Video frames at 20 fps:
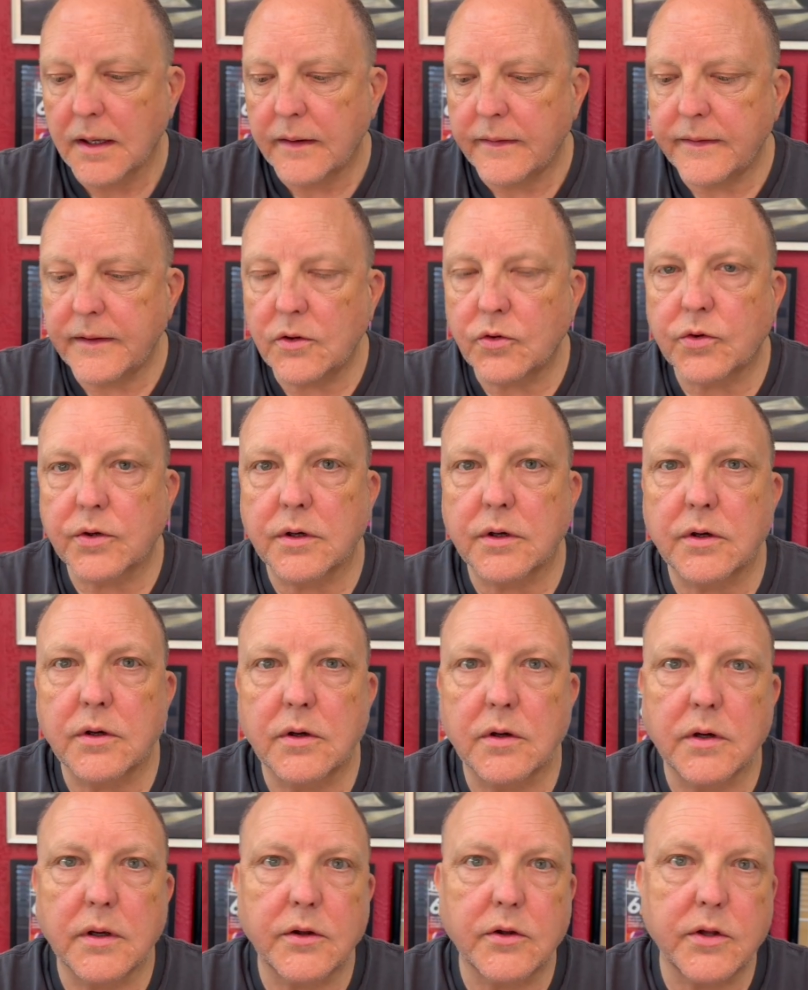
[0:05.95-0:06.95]
These
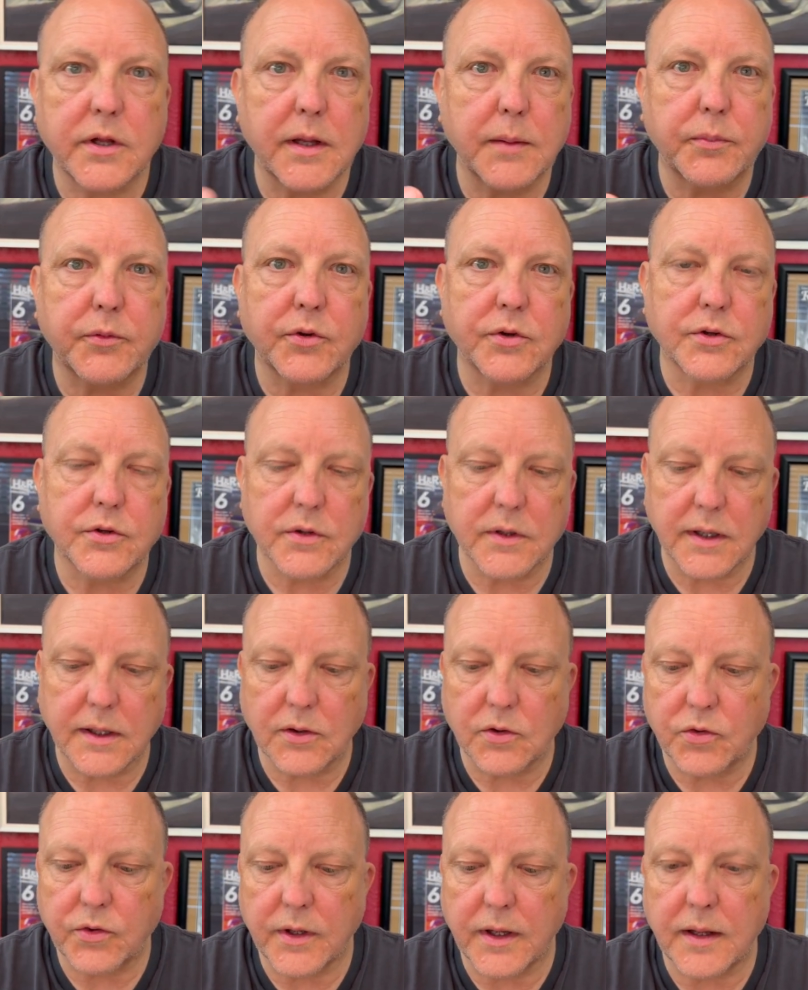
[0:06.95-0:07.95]
are tips and
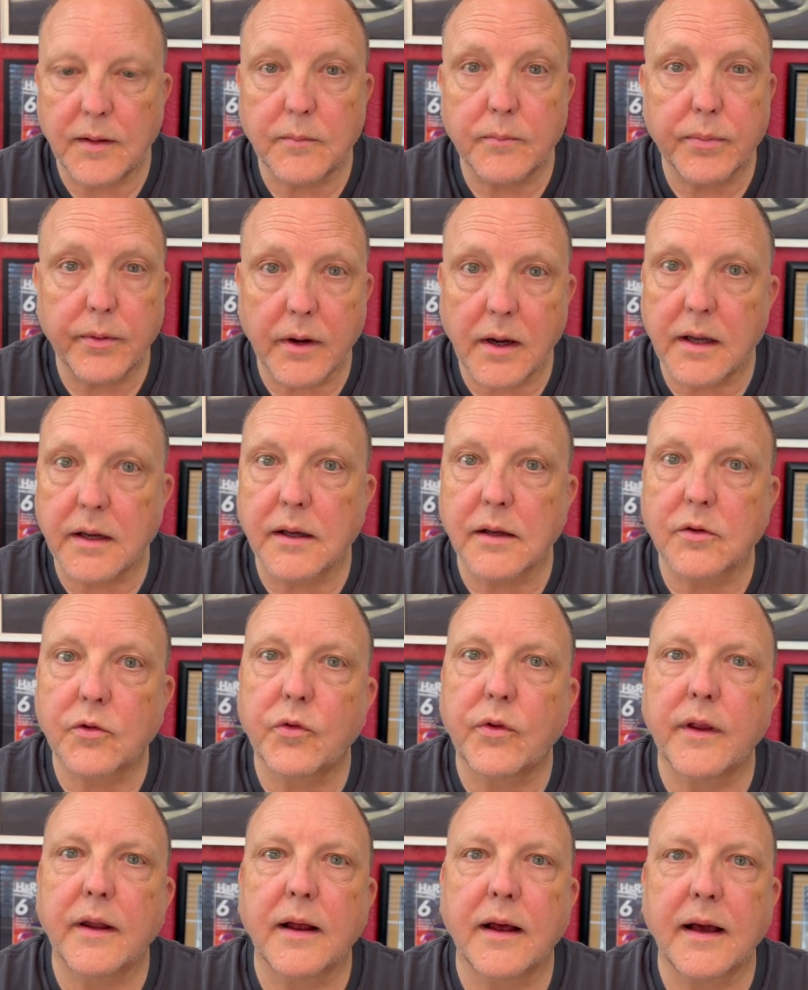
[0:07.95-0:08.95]
tricks and products
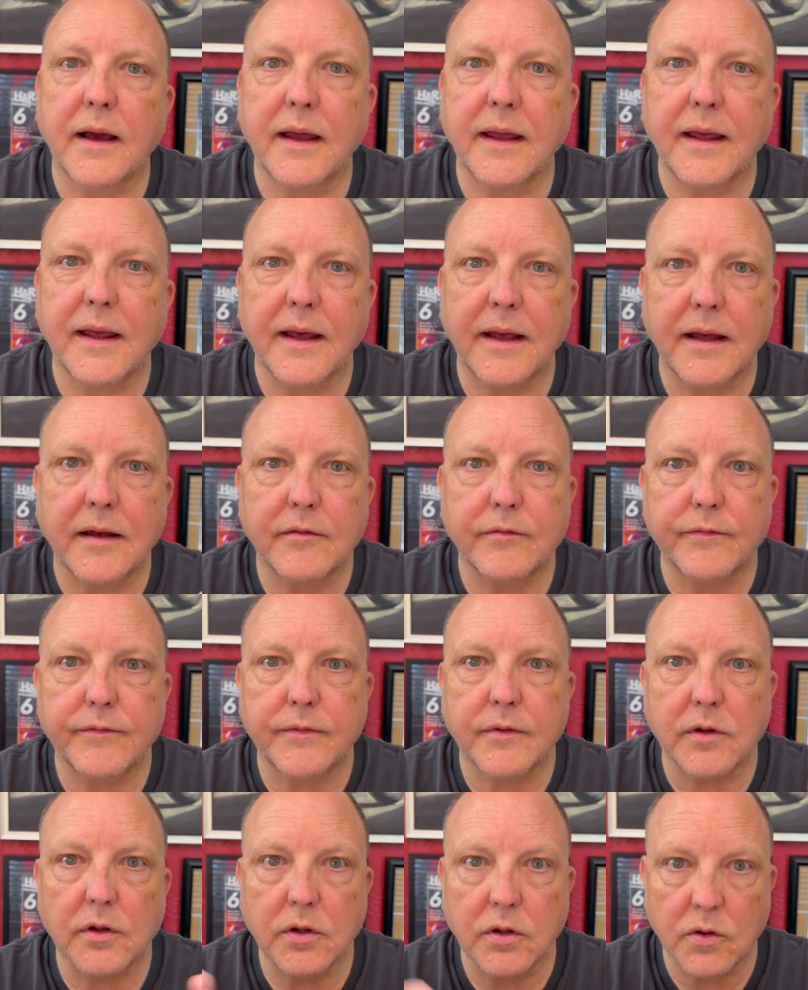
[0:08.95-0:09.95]
that I have
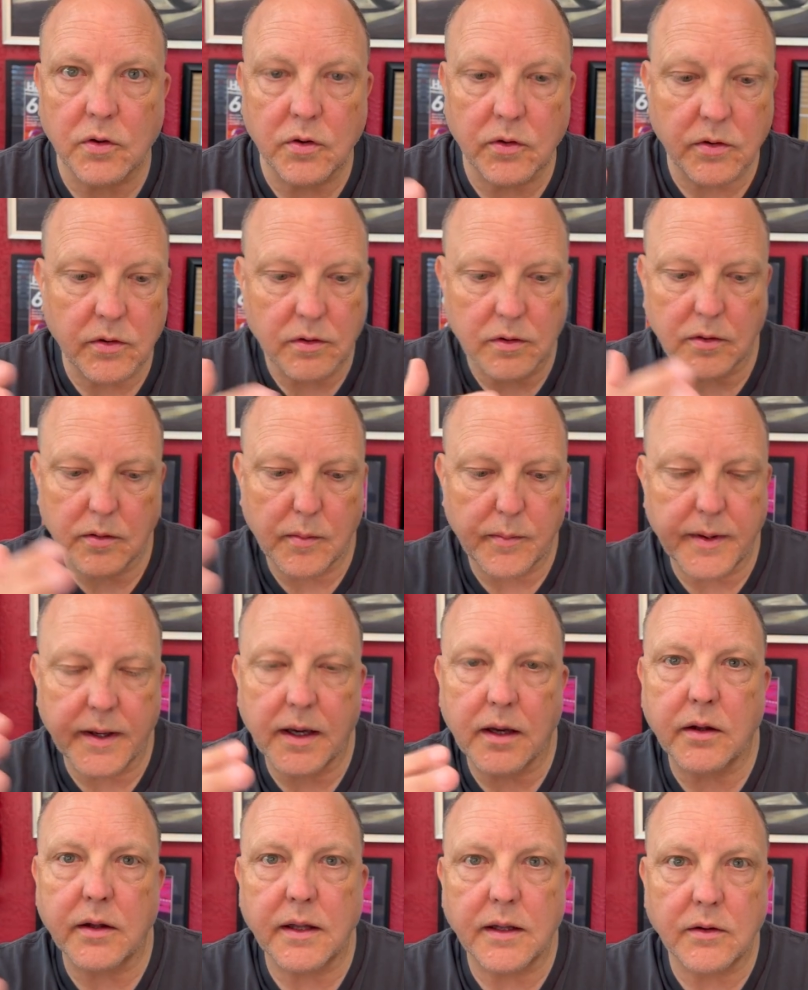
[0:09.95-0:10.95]
learned
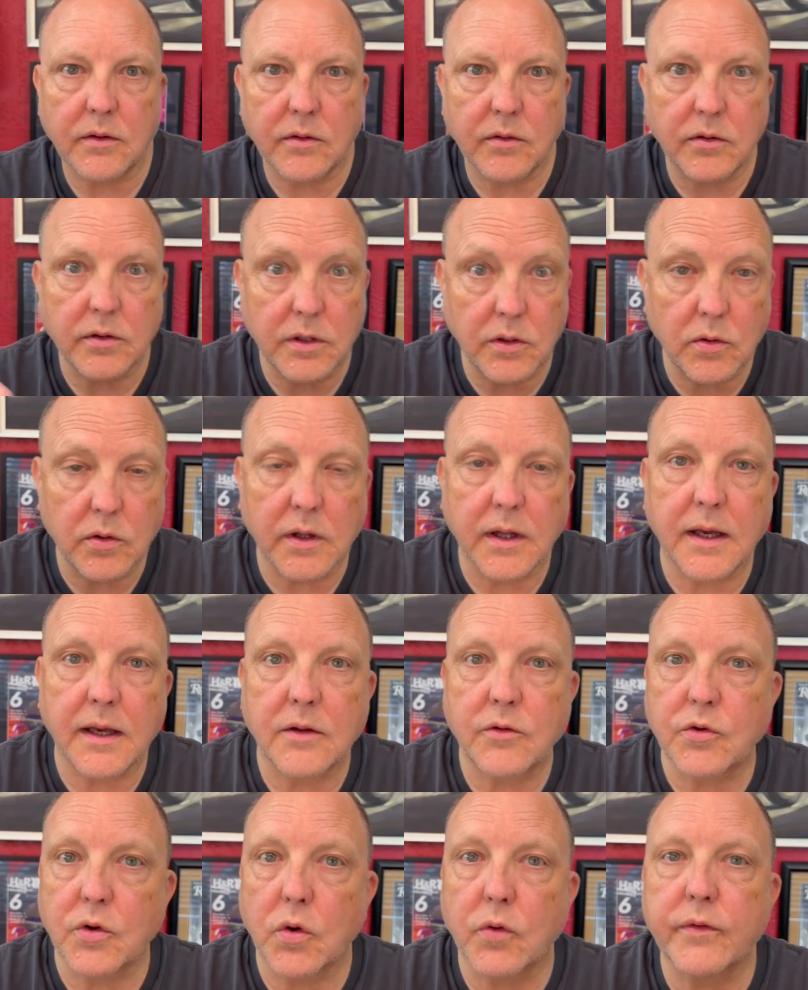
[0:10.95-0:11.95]
about and
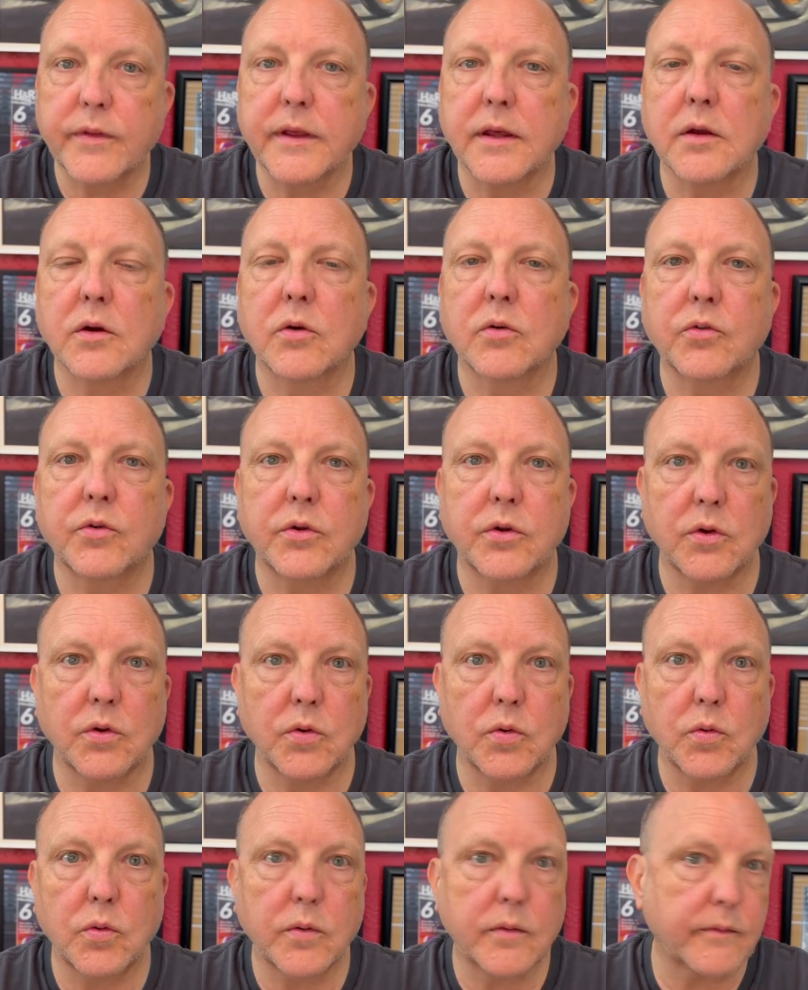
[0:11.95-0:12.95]
utilized over the years
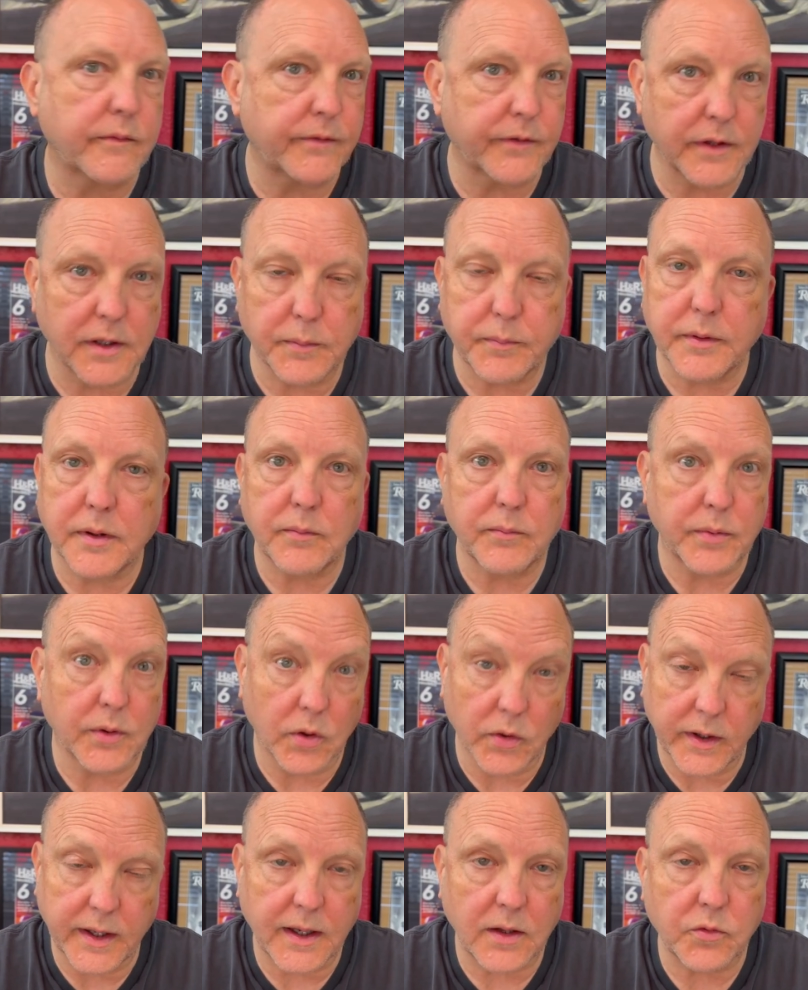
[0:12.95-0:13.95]
to flip and
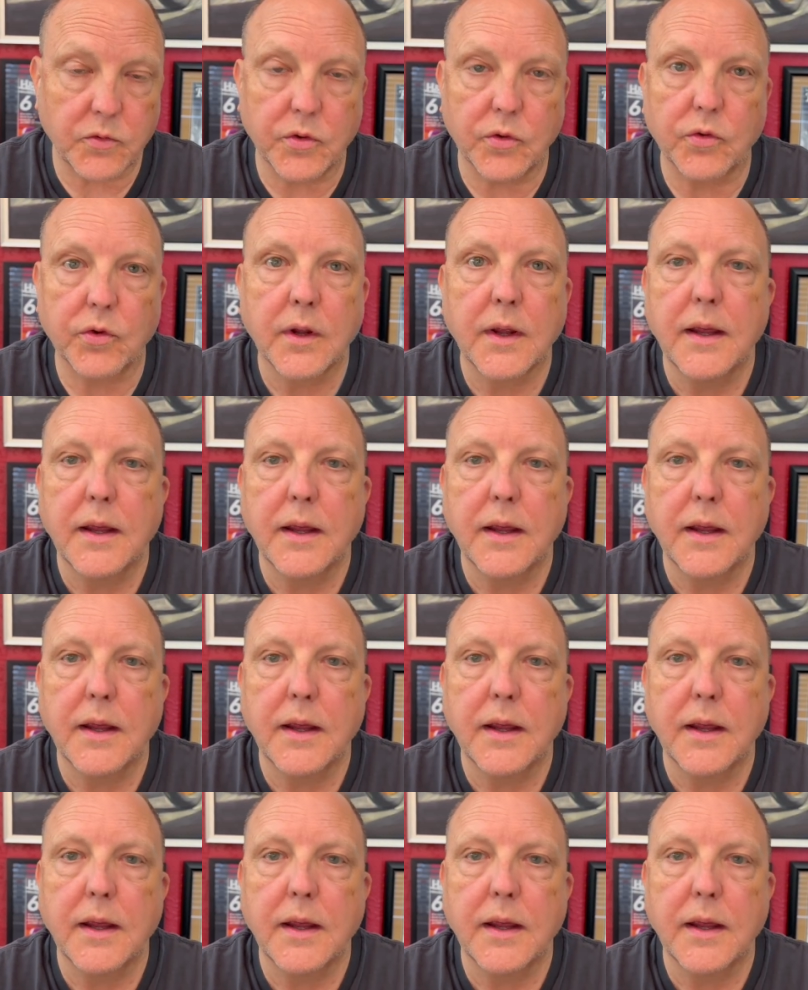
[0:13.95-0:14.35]
build houses.